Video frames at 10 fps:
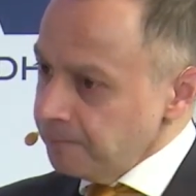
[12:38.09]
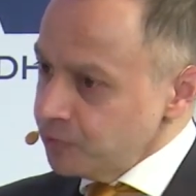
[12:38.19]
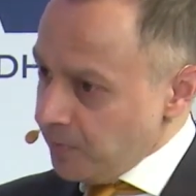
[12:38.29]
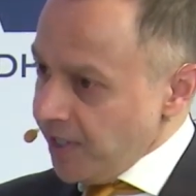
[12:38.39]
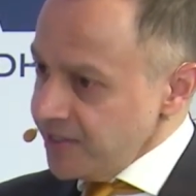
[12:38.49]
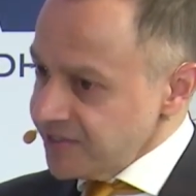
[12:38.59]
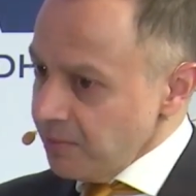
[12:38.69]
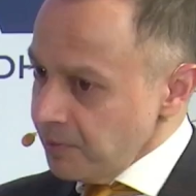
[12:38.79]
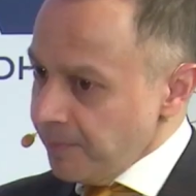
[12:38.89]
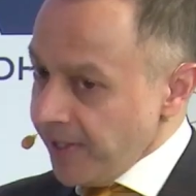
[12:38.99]
Dubai
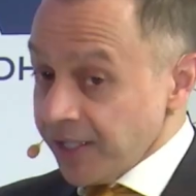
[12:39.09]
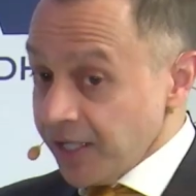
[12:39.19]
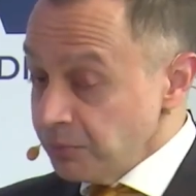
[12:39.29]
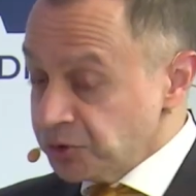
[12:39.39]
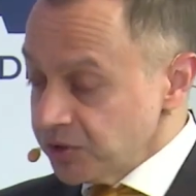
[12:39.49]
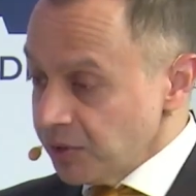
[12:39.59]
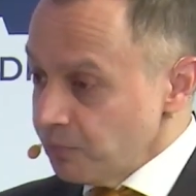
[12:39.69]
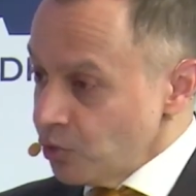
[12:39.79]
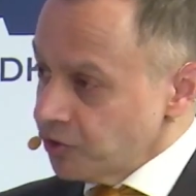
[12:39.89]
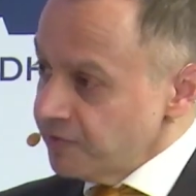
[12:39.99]
Islamic Bank, and I'm sure that
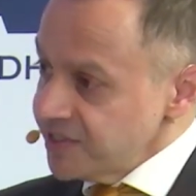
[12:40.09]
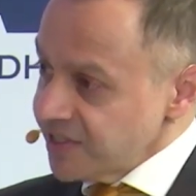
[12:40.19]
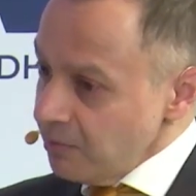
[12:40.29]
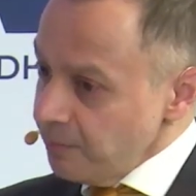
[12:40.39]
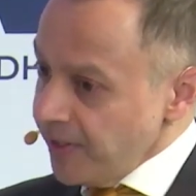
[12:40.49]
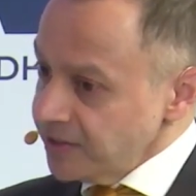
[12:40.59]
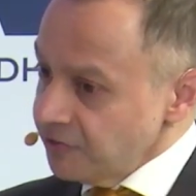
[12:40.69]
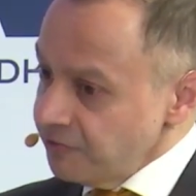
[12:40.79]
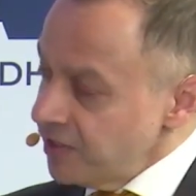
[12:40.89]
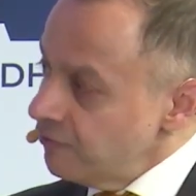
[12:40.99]
most of the Islamic banks
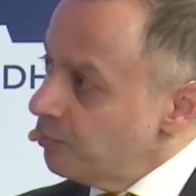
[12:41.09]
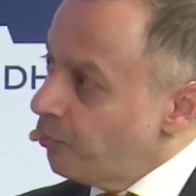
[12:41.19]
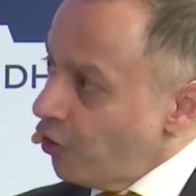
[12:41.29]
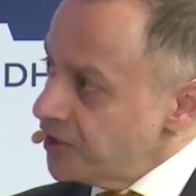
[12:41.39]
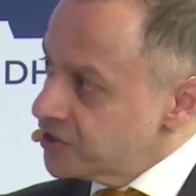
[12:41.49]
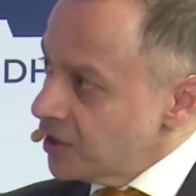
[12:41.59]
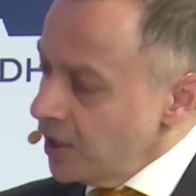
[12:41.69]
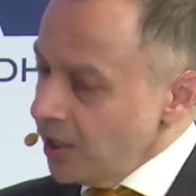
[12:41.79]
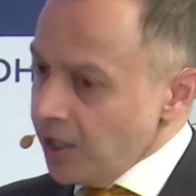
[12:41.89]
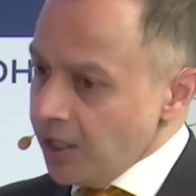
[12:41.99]
are very well poised
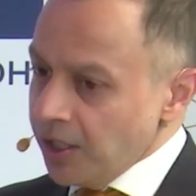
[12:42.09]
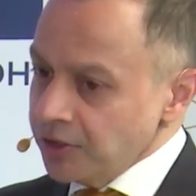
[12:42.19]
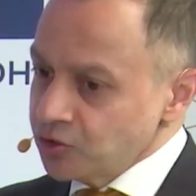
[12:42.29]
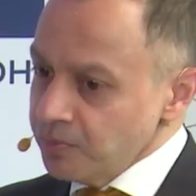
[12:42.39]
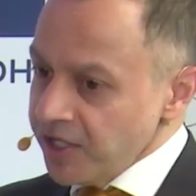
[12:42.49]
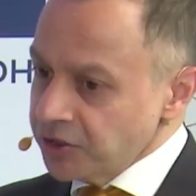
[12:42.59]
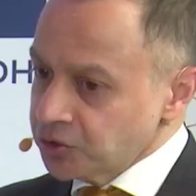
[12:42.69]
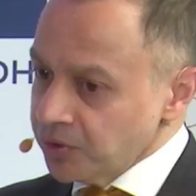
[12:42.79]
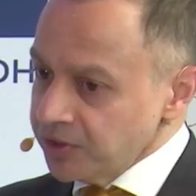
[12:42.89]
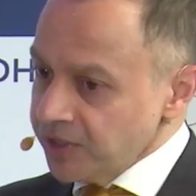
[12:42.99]
to make
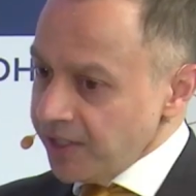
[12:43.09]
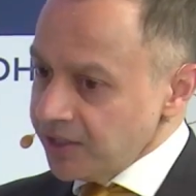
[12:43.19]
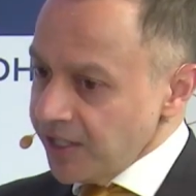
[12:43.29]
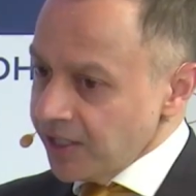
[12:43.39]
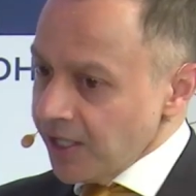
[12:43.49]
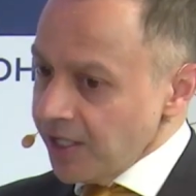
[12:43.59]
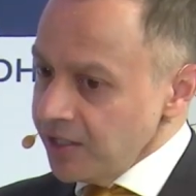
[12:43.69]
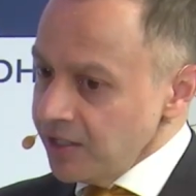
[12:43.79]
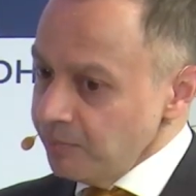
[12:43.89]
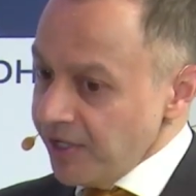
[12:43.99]
sure that they
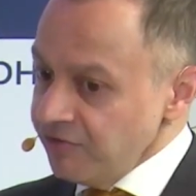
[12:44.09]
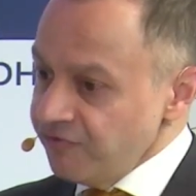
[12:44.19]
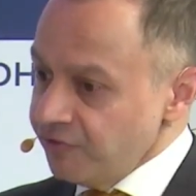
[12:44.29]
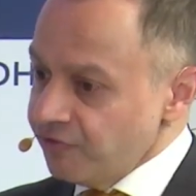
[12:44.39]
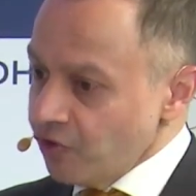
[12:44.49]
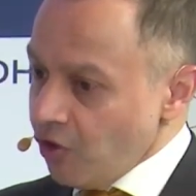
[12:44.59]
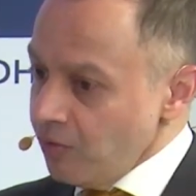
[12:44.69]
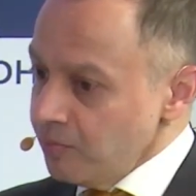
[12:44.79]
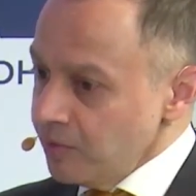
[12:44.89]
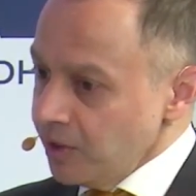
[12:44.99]
can benefit from